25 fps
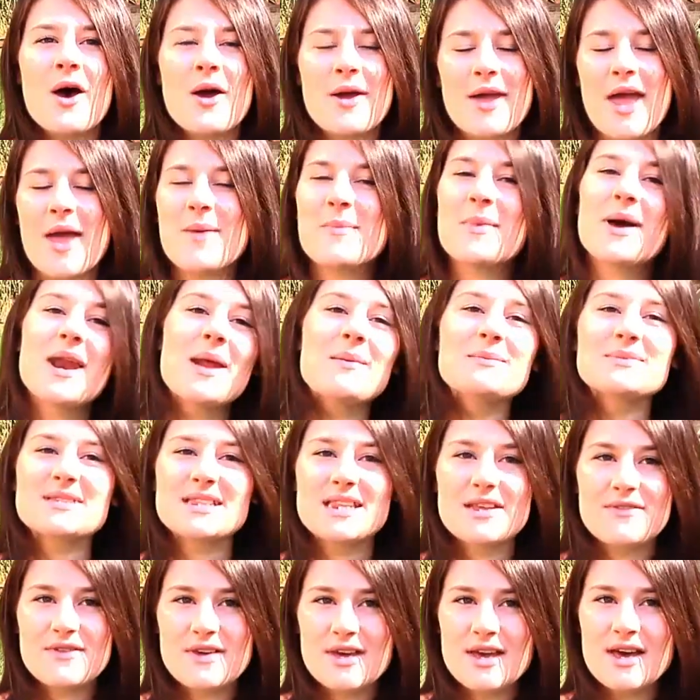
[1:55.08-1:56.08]
Okay, my name's
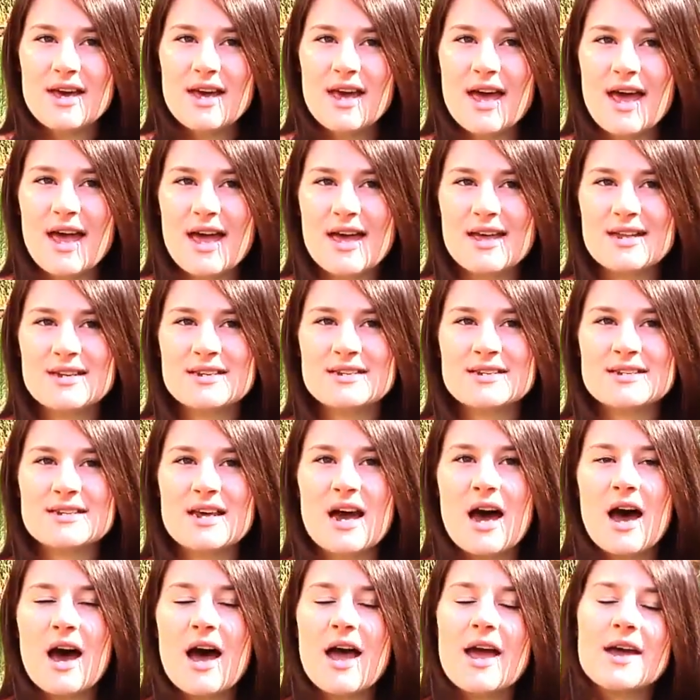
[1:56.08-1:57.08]
Olivia and
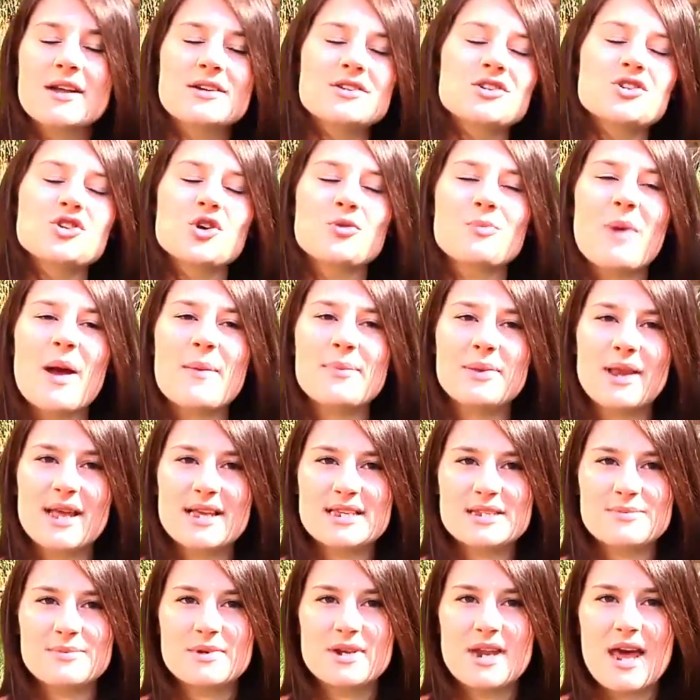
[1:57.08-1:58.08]
I undertook my
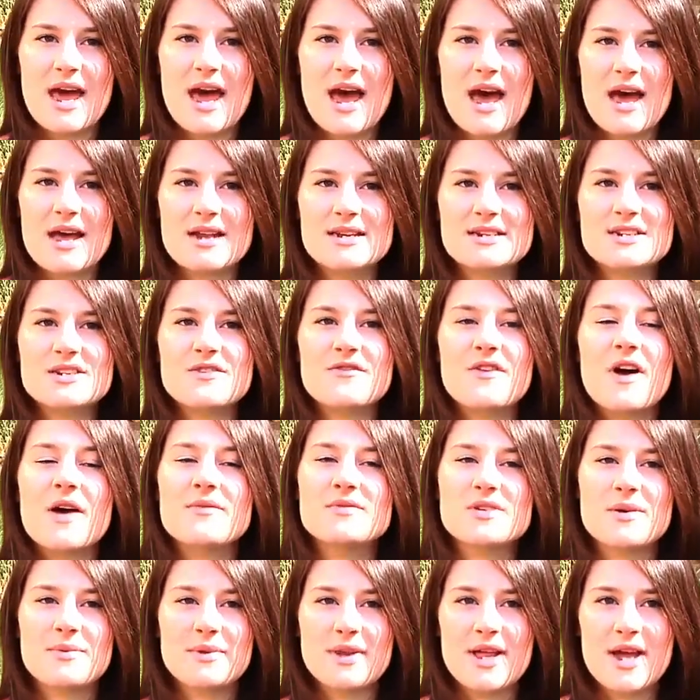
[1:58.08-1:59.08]
placement at
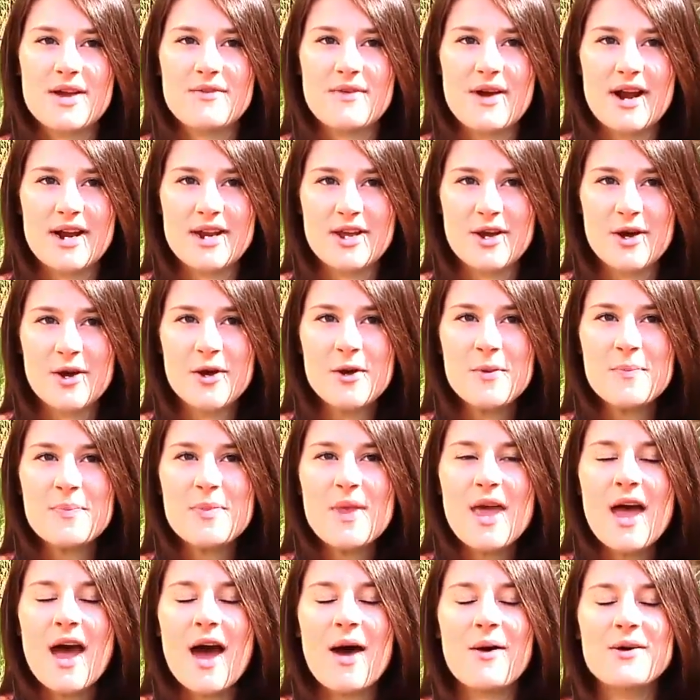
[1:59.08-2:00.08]
5AA Radio.
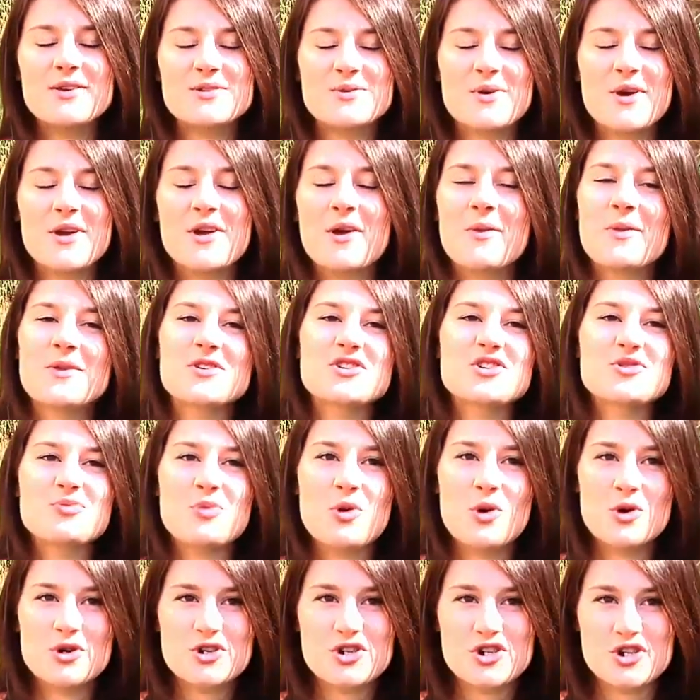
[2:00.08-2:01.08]
I was working on the
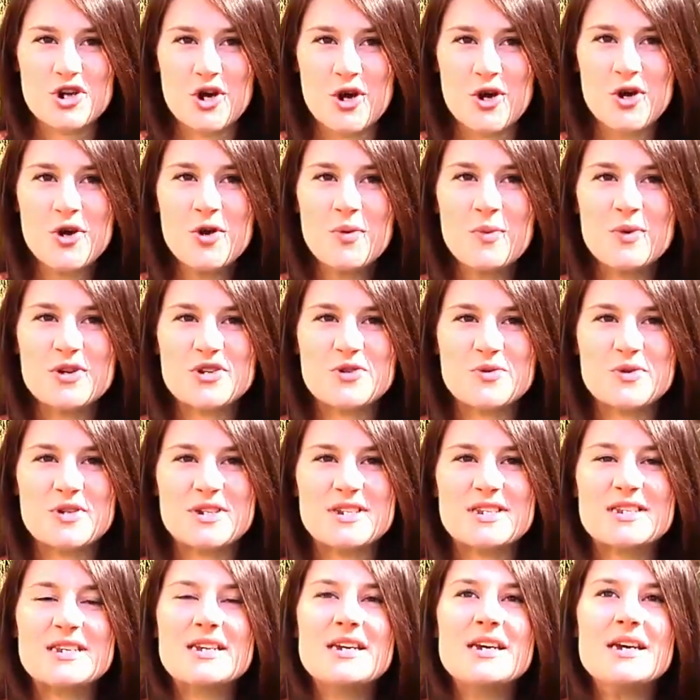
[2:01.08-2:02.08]
sports show, which
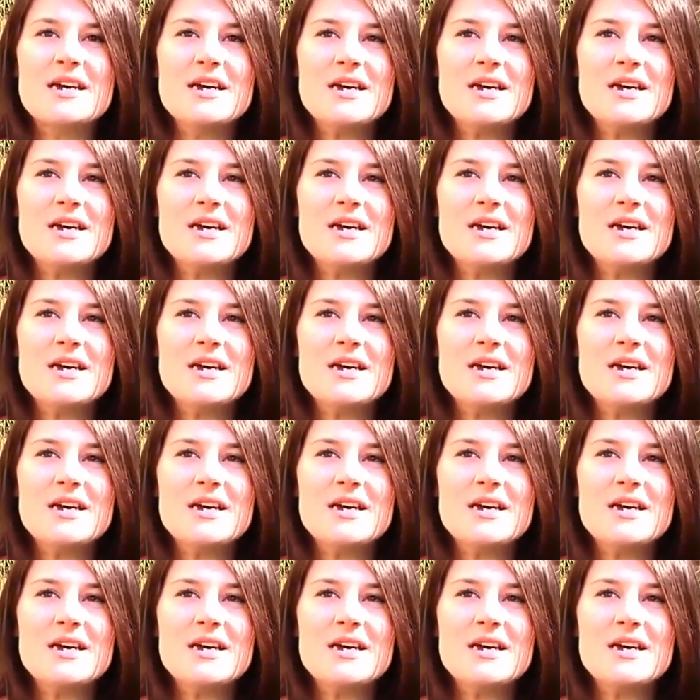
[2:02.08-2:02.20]
was